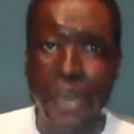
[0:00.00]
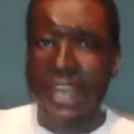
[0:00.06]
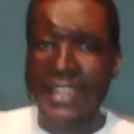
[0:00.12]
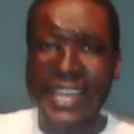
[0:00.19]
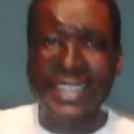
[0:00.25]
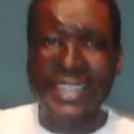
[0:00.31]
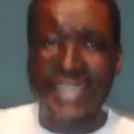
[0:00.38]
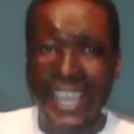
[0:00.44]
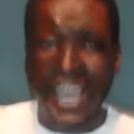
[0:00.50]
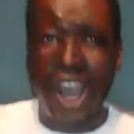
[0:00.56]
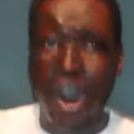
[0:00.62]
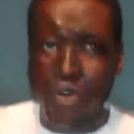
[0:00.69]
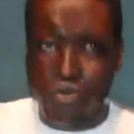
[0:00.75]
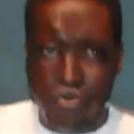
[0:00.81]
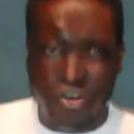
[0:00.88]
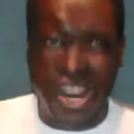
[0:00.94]
that they
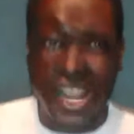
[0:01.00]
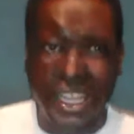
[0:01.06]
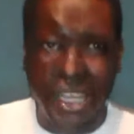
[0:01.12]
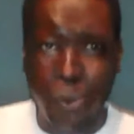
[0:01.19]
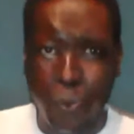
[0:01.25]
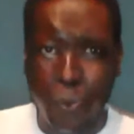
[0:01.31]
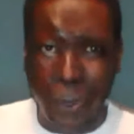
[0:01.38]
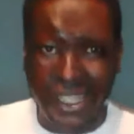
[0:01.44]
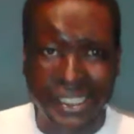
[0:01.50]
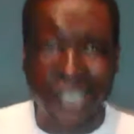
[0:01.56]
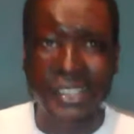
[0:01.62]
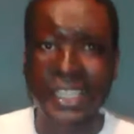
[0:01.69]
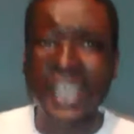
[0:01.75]
are really with us,